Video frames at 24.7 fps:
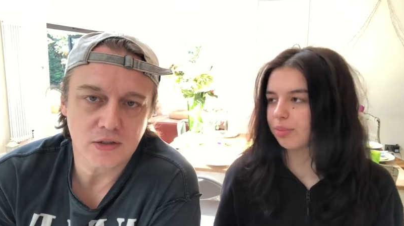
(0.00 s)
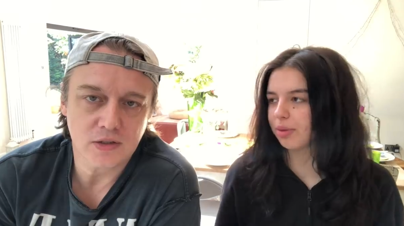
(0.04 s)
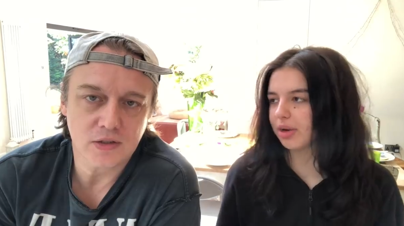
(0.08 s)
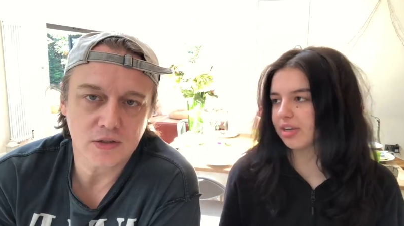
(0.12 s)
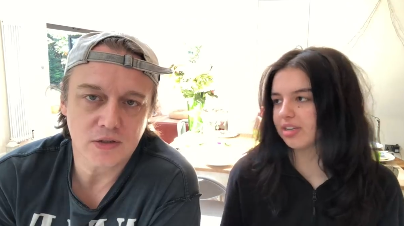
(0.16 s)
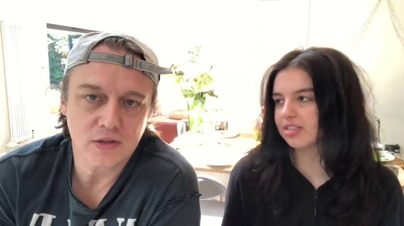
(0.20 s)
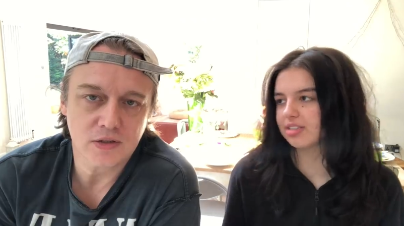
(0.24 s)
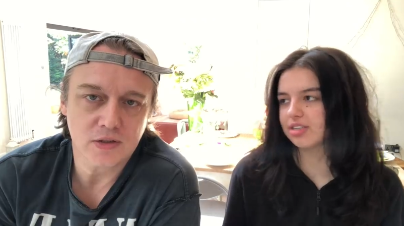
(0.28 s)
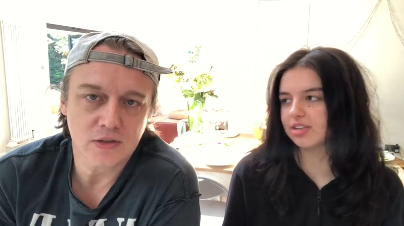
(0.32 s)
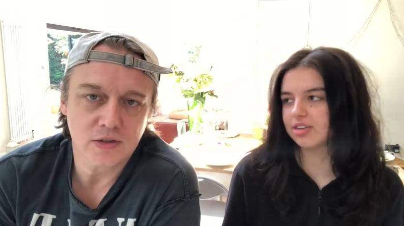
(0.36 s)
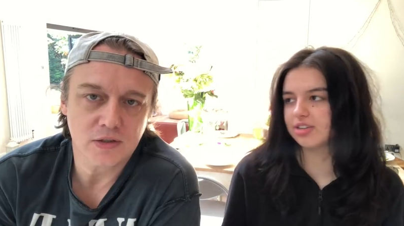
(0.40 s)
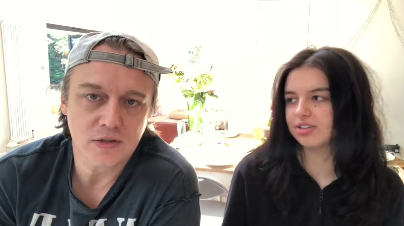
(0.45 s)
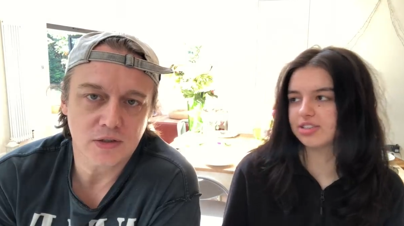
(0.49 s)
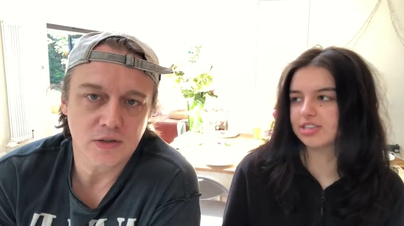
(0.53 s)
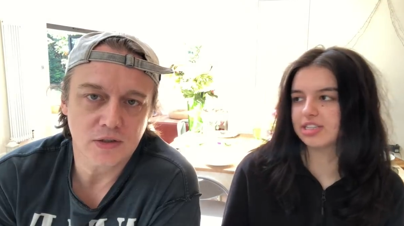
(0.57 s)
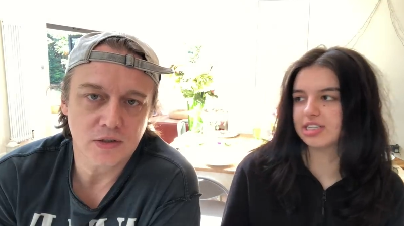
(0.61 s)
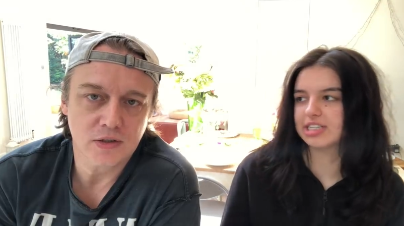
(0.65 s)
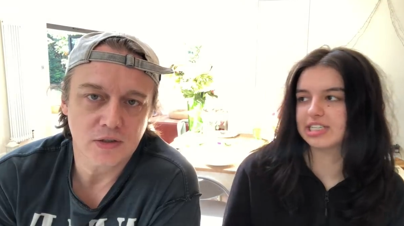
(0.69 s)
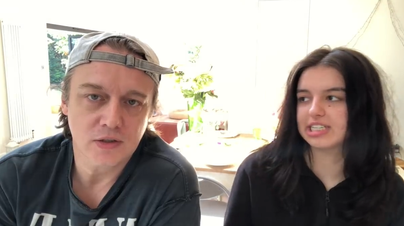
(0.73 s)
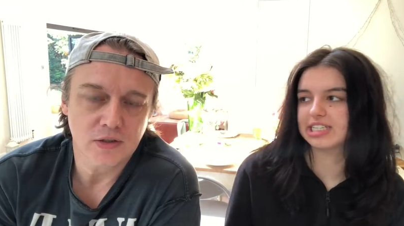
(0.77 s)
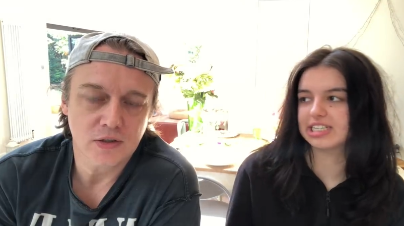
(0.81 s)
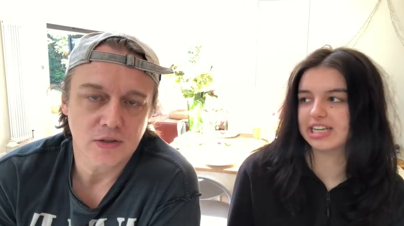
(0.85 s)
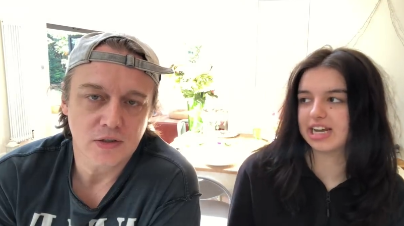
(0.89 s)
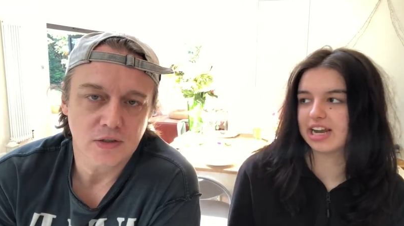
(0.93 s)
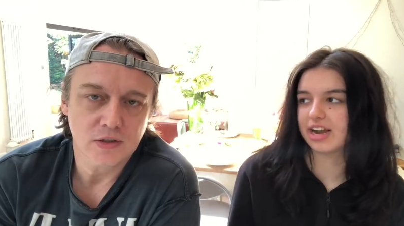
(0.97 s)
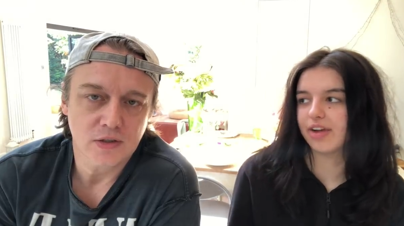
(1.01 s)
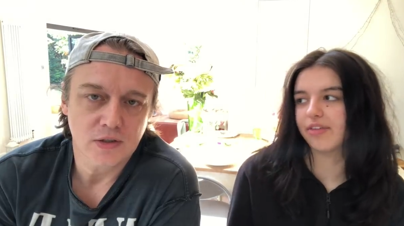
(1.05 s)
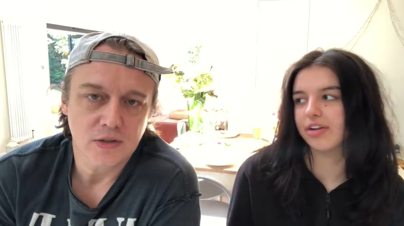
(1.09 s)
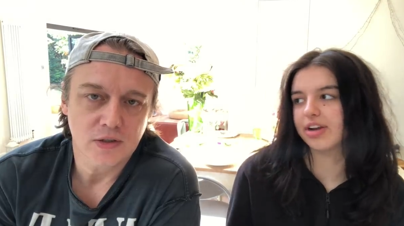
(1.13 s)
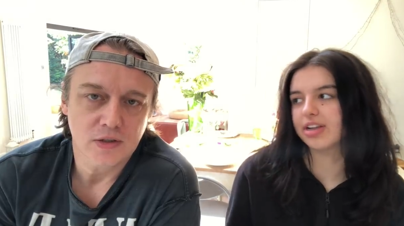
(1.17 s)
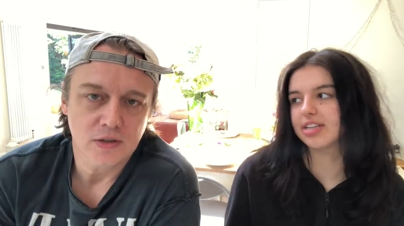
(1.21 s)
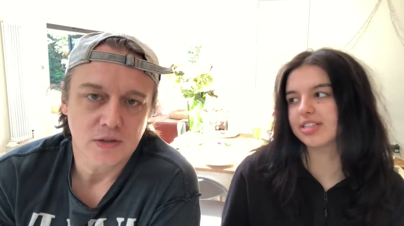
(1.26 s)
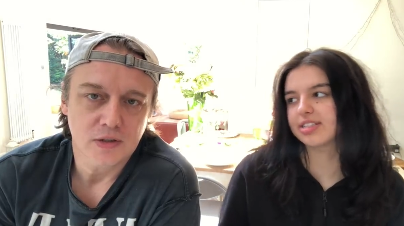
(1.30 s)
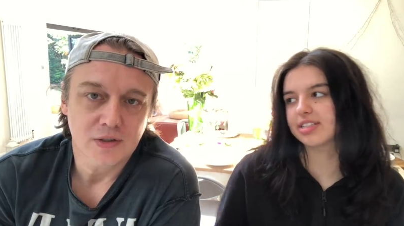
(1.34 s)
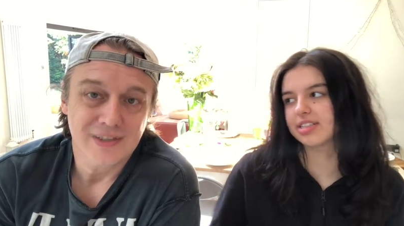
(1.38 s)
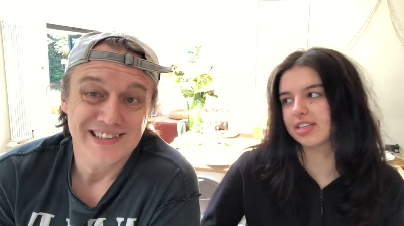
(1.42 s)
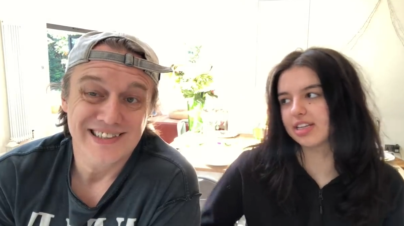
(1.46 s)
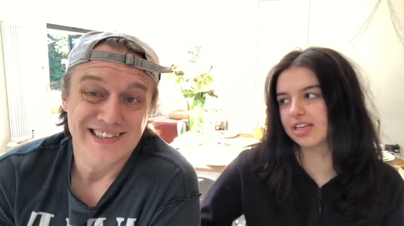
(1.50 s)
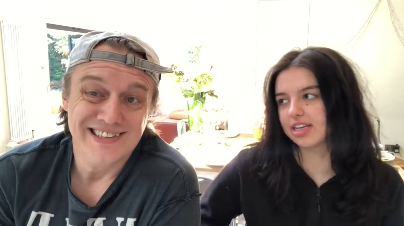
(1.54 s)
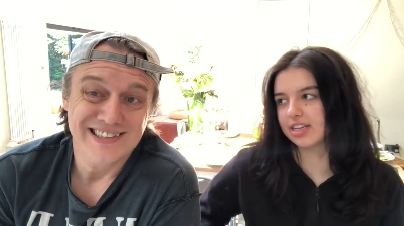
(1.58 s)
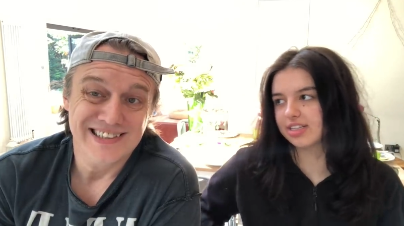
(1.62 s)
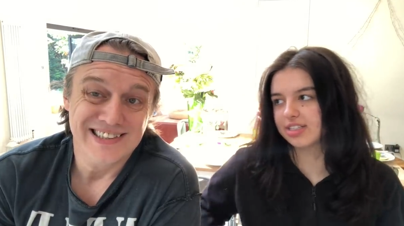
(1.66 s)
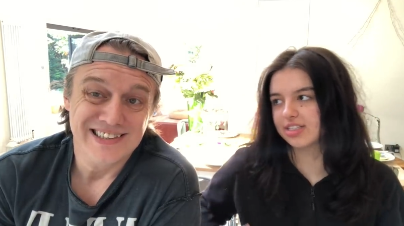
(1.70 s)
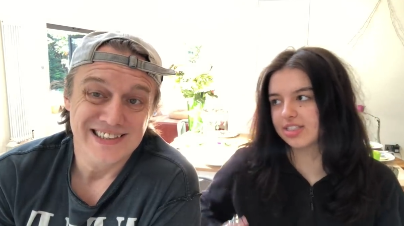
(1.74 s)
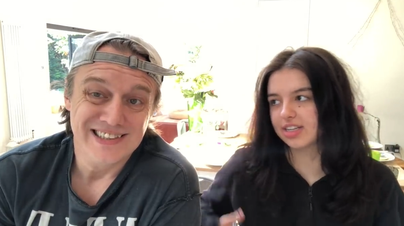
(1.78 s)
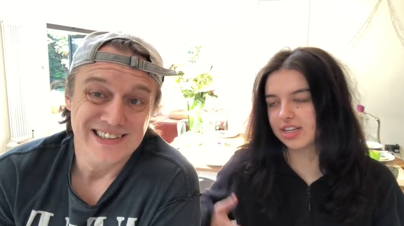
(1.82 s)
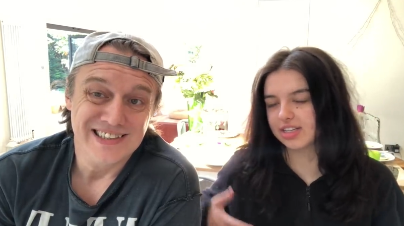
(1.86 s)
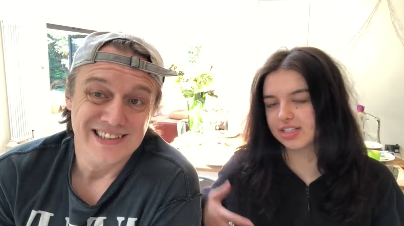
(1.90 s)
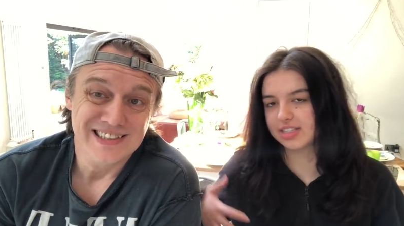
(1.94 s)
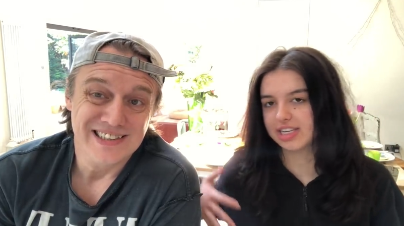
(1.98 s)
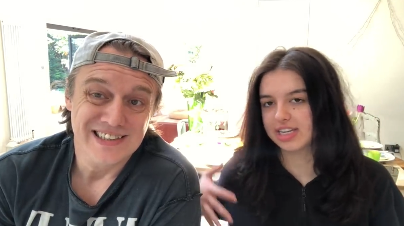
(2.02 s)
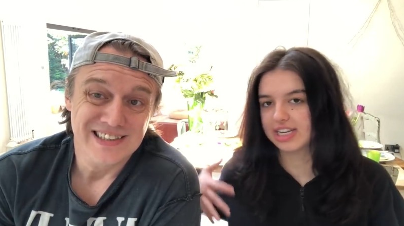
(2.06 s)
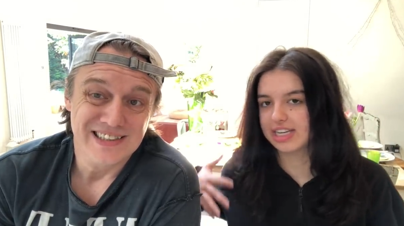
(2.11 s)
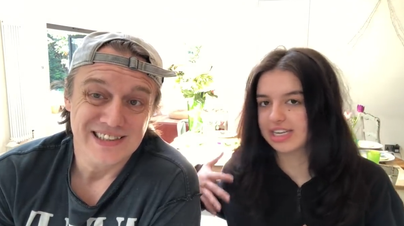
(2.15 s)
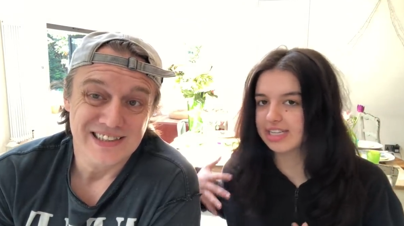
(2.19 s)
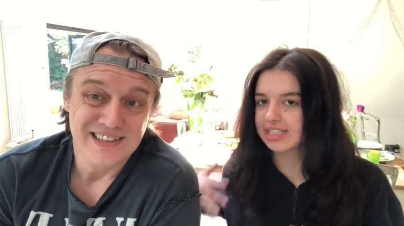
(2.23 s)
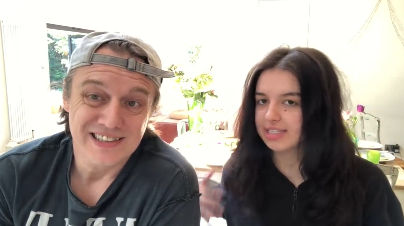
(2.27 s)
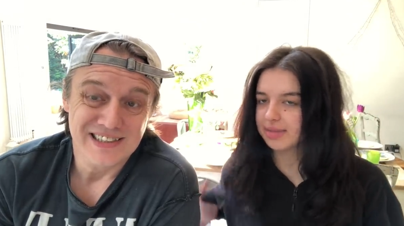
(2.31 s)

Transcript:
Speaker 1: breaks the news to Daenerys that Cersei